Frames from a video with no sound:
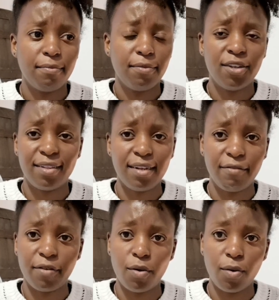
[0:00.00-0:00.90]
just
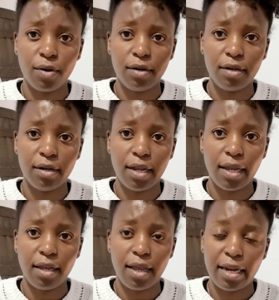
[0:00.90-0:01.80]
never got
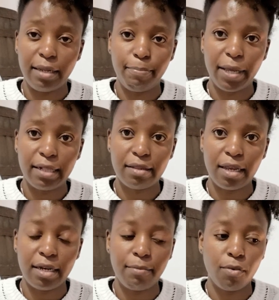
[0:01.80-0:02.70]
any pets
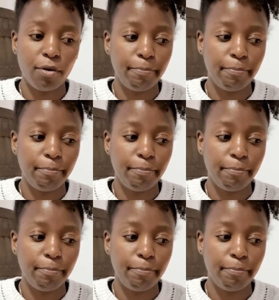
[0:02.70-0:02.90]
anymore,